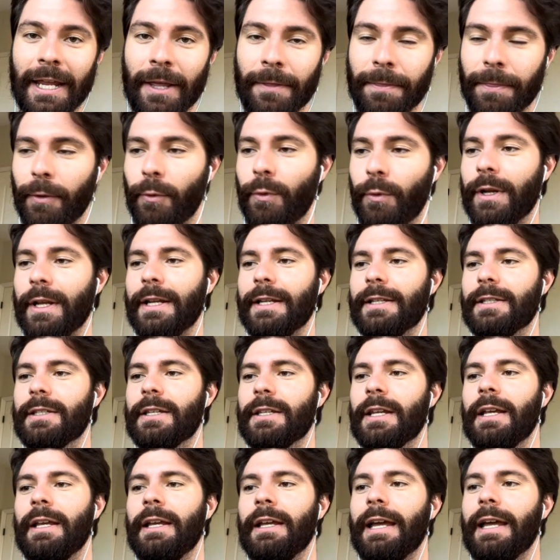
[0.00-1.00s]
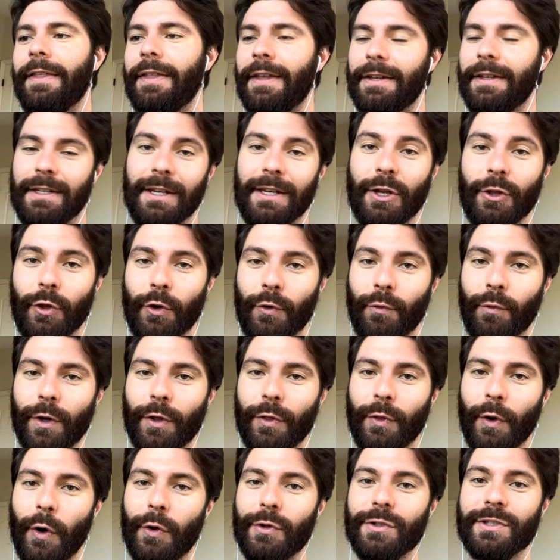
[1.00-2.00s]
hit threes and they didn't hit their
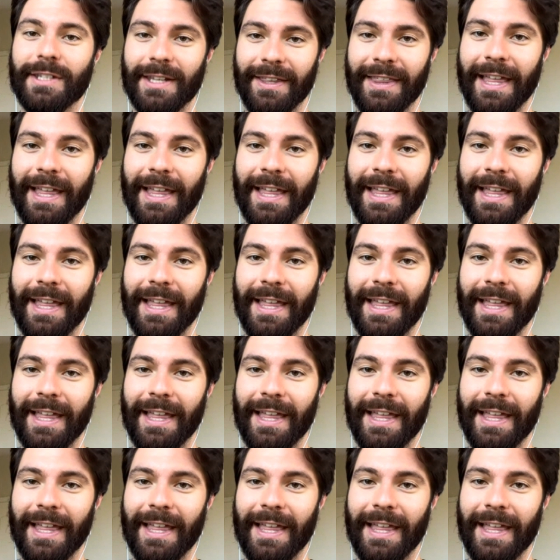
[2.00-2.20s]
free throws.